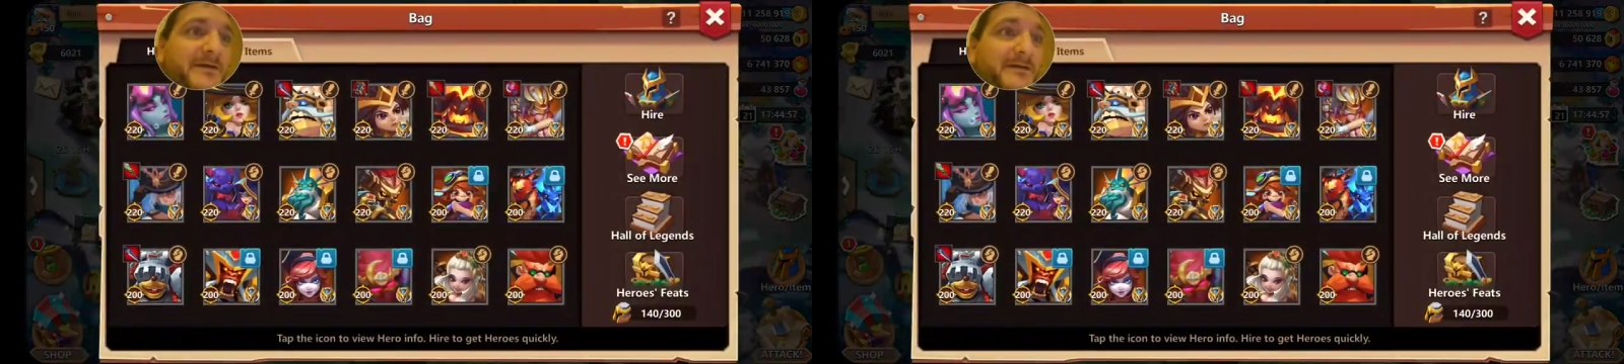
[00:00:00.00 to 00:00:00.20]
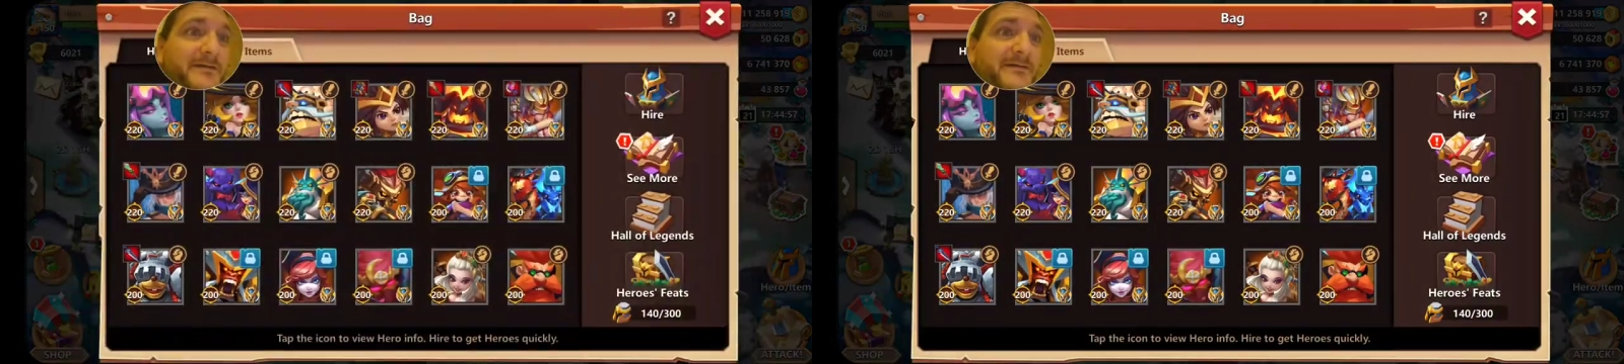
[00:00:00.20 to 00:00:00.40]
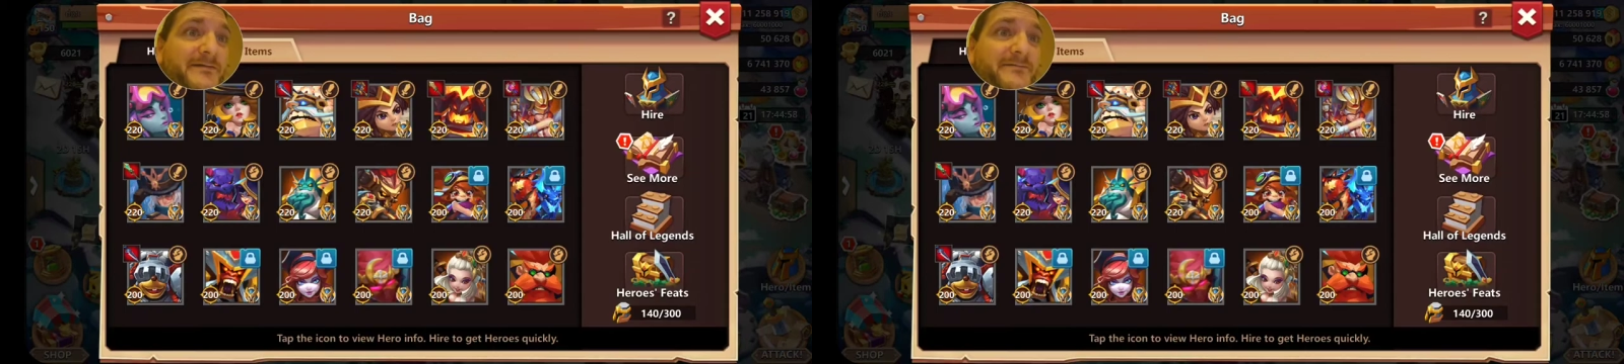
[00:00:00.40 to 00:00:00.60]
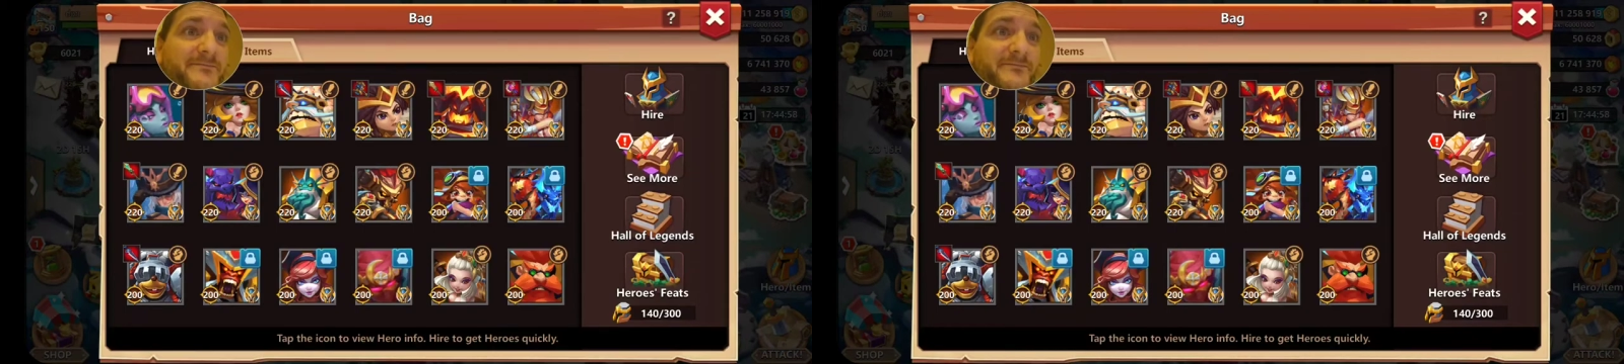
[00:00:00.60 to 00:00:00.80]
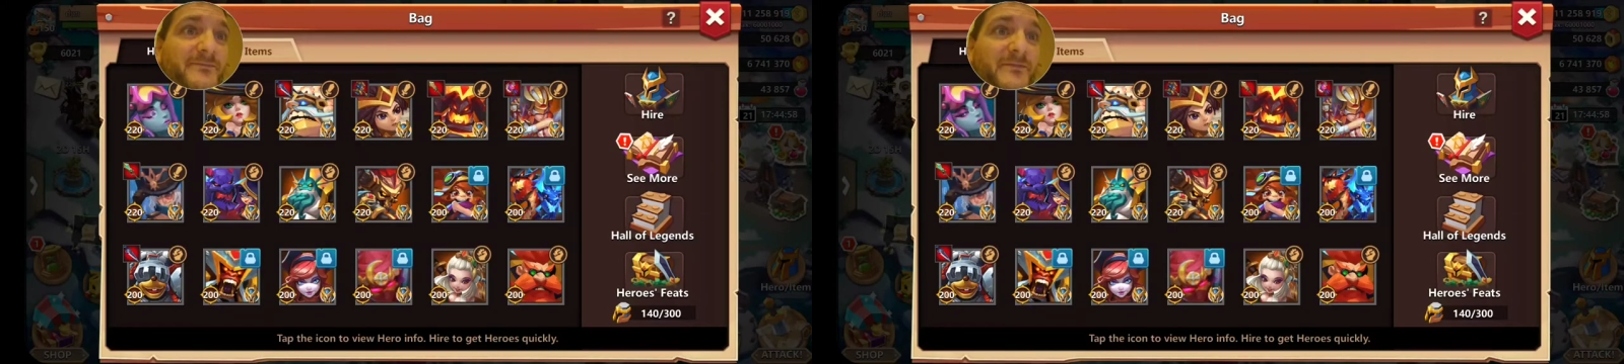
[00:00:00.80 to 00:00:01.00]
uh,
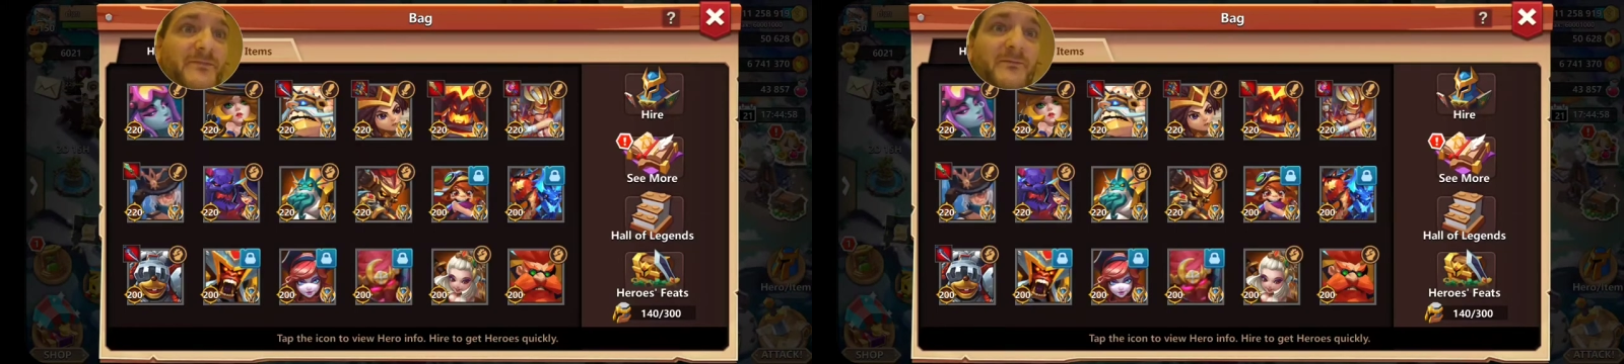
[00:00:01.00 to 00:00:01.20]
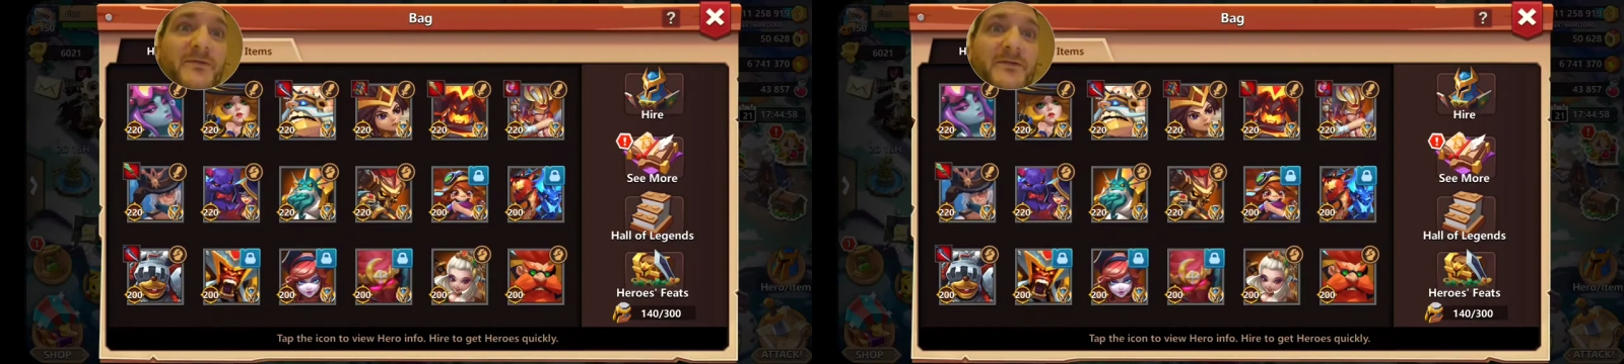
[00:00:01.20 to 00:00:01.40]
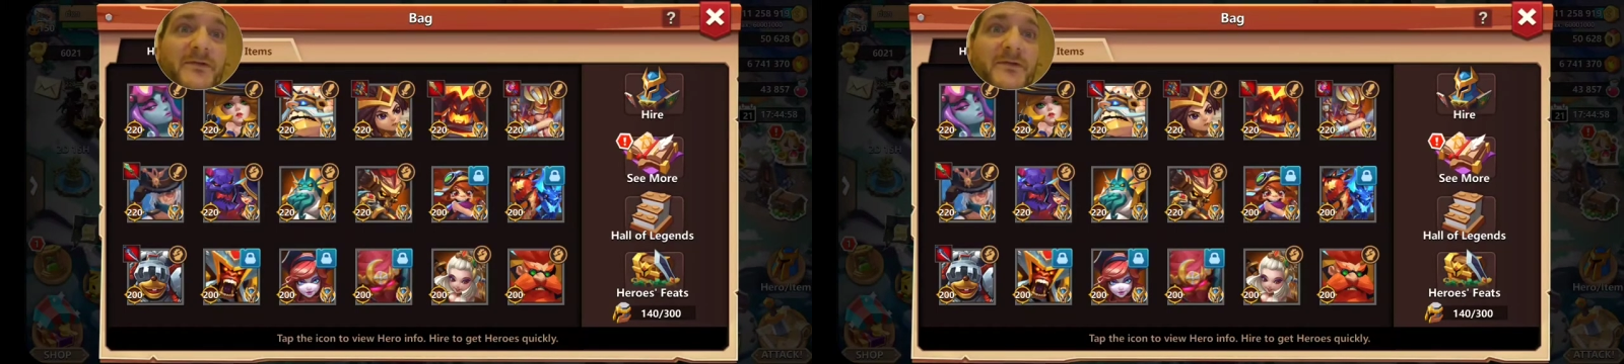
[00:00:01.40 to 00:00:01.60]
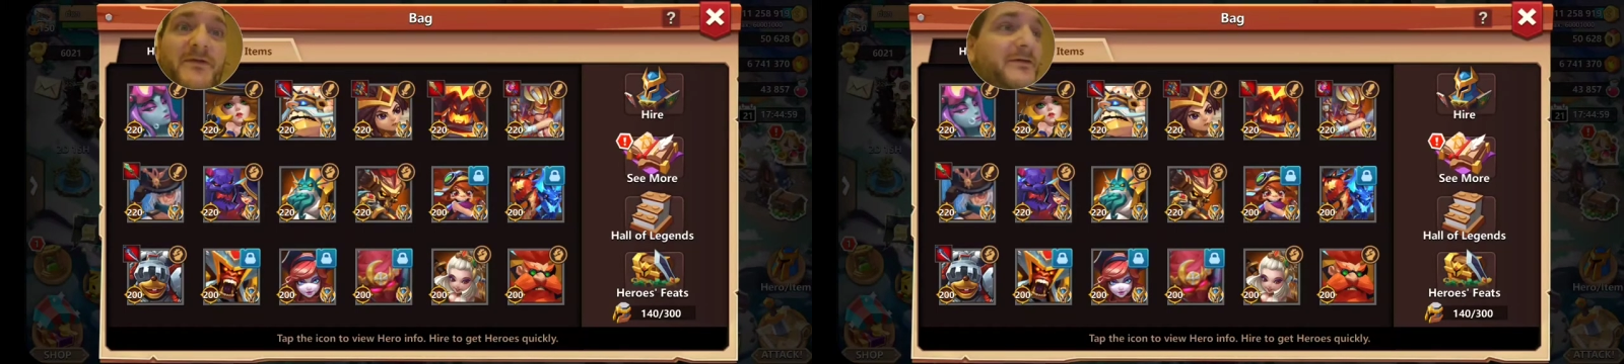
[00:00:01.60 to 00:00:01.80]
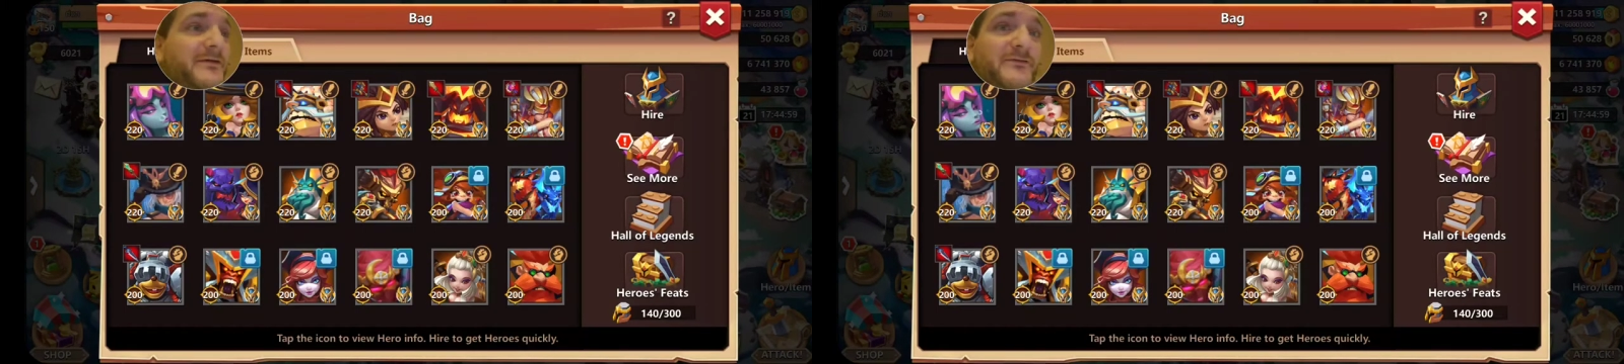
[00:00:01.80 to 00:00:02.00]
just wanted to
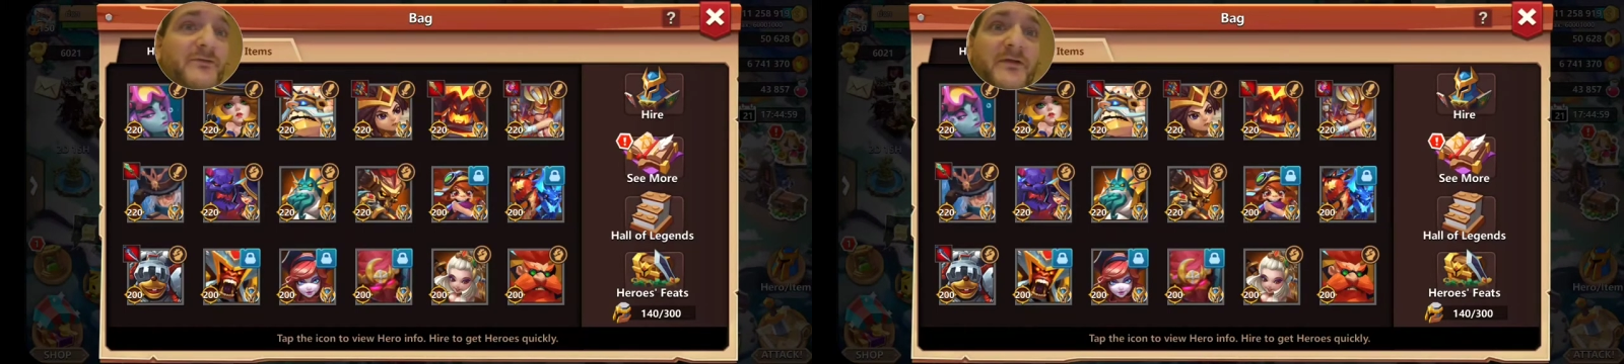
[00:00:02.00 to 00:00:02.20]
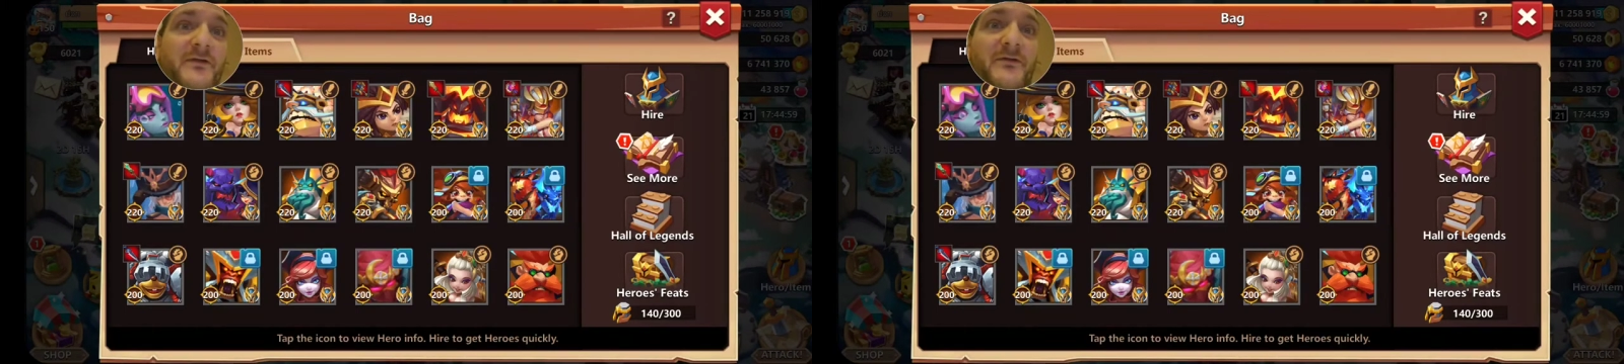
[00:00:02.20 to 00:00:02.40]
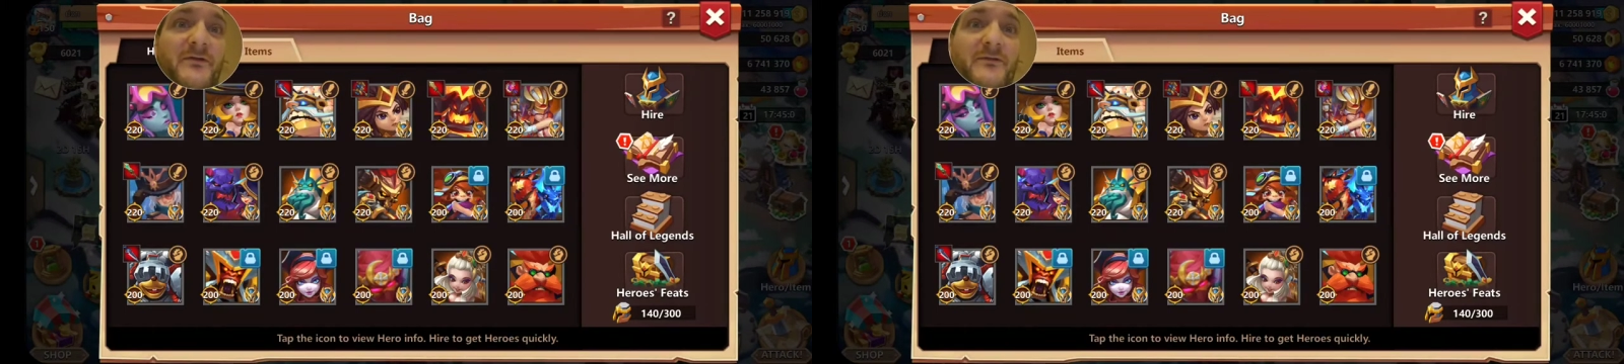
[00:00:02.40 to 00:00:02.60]
share